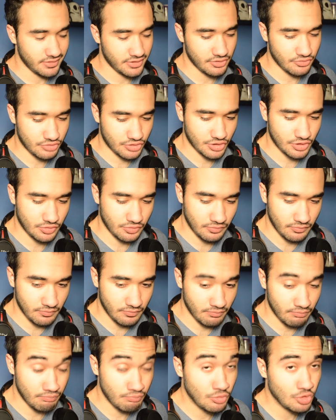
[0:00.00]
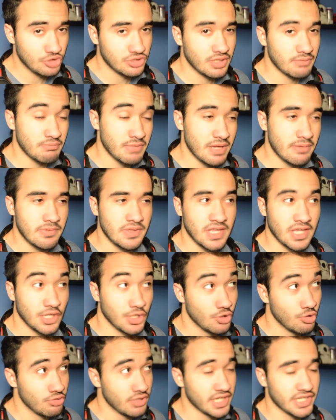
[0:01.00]
so maybe they
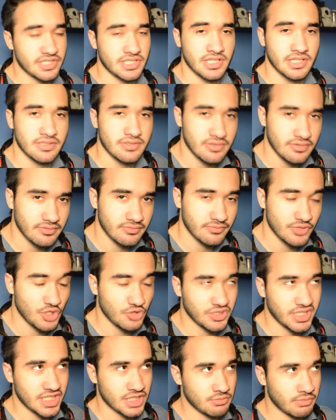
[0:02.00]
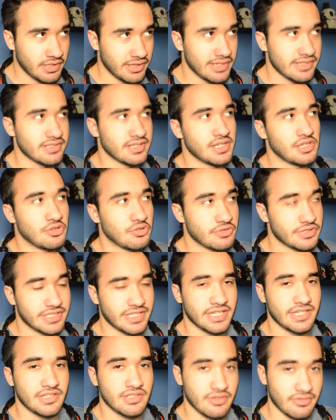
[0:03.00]
could access, that's why they say,
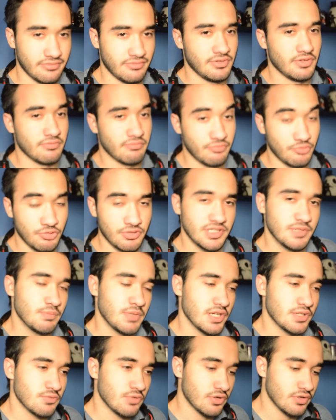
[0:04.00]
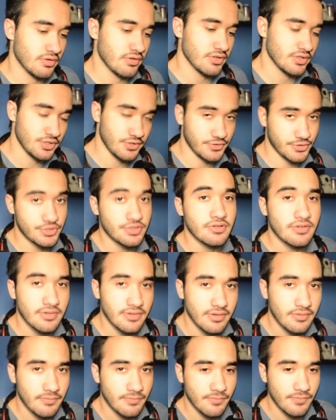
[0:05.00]
change your Twitch password. You
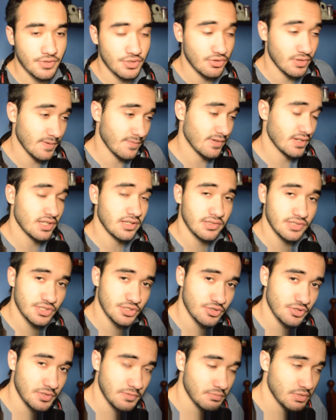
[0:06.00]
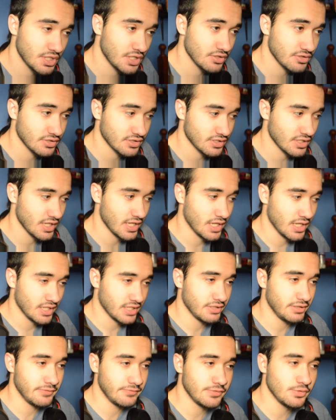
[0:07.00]
definitely should, because
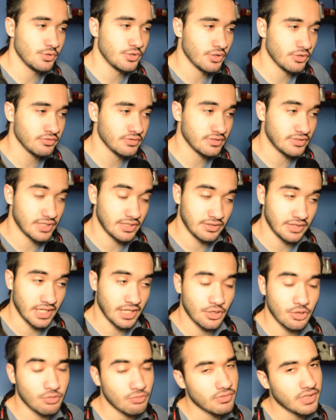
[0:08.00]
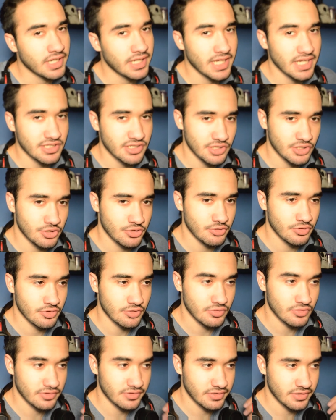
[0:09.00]
if you don't, they could get access to
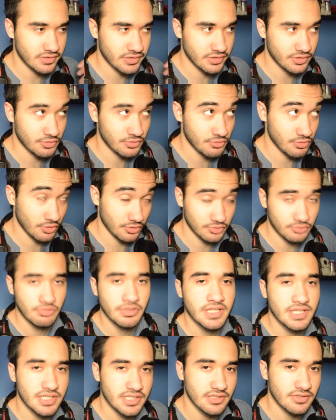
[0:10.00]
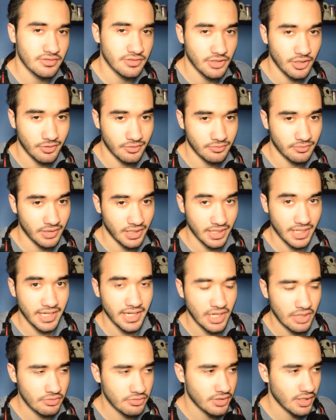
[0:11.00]
your Twitch,
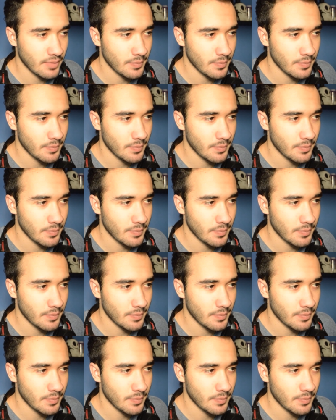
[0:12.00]
account.